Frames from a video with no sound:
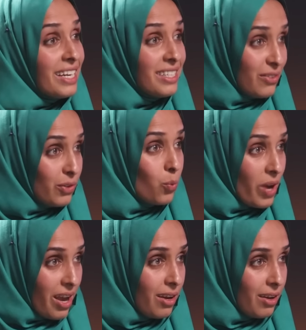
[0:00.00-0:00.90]
in a different
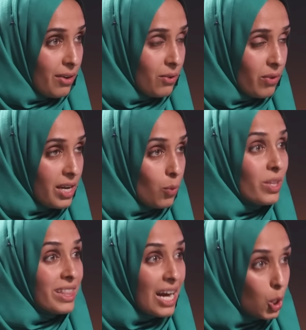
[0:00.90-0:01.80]
way, right?
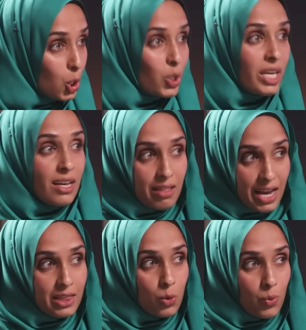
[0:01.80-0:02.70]
Without looking
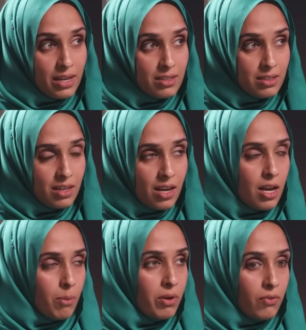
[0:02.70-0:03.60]
like the West.
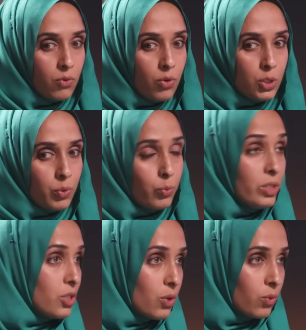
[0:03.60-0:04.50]
Mm. But of course, when
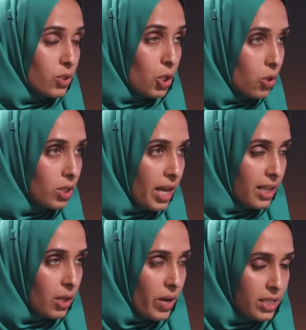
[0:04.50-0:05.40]
we don't look
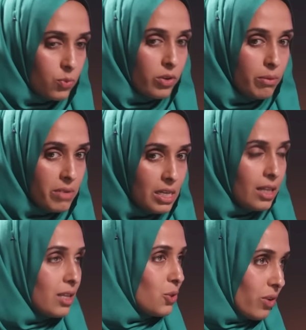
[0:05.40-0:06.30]
like the West, we're
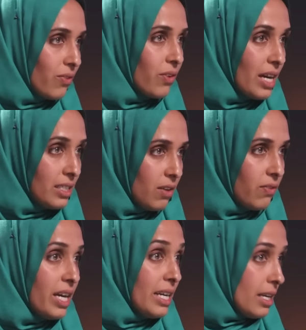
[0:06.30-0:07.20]
immediately sort of
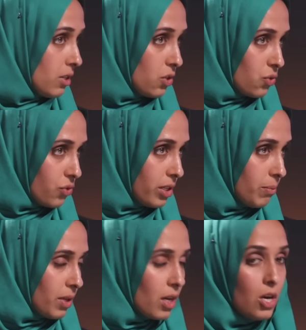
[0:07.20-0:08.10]
identified as
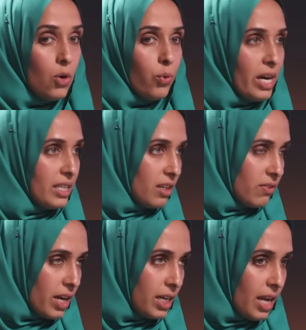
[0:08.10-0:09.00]
extreme. We're
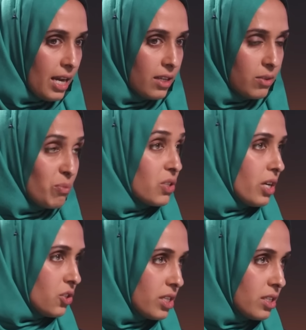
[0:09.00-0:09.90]
identified as
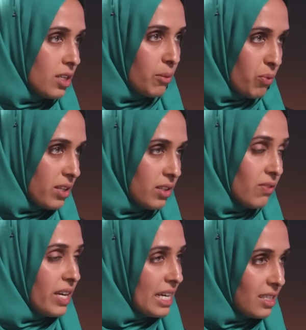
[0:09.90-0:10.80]
misogynistic,
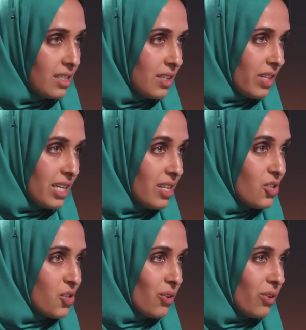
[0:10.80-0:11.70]
oppressive, anti
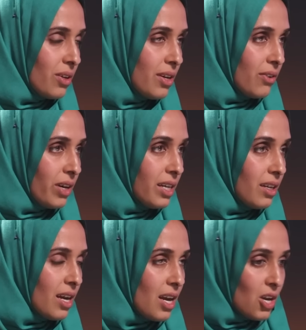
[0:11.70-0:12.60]
civilizational, yeah.
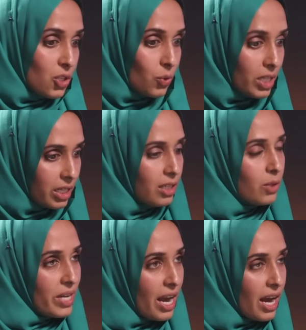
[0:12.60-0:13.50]
right? So
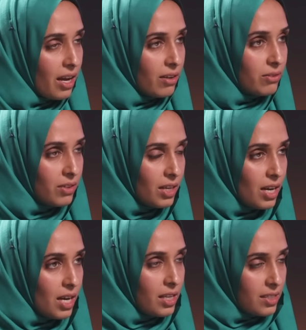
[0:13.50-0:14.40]
clearly, we have
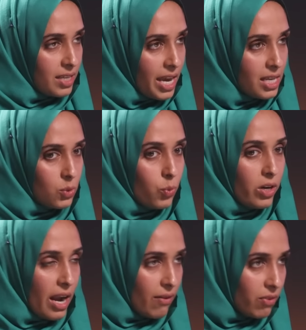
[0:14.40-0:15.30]
this case
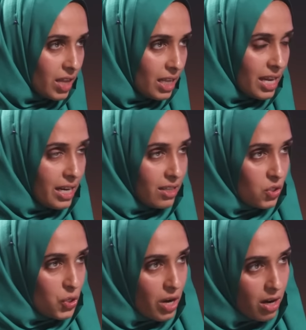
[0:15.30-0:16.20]
where everything that
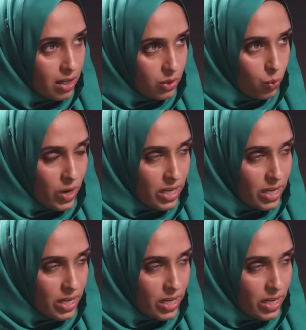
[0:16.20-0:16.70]
is not